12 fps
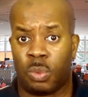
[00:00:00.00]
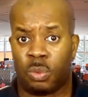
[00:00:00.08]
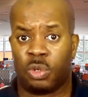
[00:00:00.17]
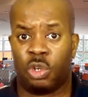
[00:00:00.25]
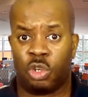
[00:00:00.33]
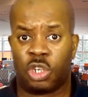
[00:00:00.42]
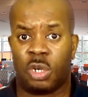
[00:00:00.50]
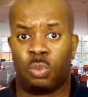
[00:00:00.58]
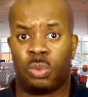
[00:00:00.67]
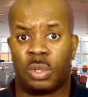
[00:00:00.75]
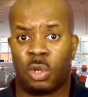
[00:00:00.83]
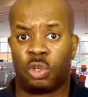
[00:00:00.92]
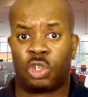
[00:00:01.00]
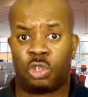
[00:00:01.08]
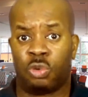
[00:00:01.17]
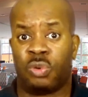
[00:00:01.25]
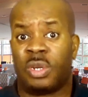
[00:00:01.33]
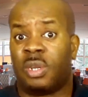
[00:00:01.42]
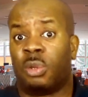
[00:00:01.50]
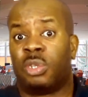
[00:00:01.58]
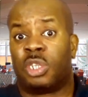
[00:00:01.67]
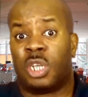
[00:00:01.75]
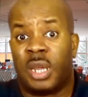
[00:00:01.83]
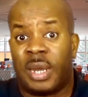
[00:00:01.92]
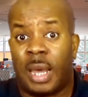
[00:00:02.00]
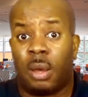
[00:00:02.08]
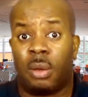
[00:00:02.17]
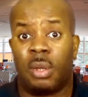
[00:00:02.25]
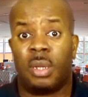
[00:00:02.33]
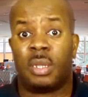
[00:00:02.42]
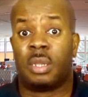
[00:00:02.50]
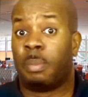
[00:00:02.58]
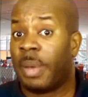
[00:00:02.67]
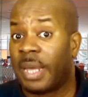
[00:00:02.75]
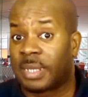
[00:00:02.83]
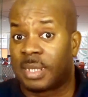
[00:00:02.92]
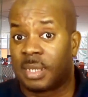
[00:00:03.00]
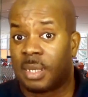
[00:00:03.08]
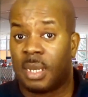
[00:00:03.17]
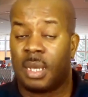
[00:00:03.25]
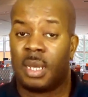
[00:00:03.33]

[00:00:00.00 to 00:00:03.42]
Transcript: Usually those children don't turn out the best.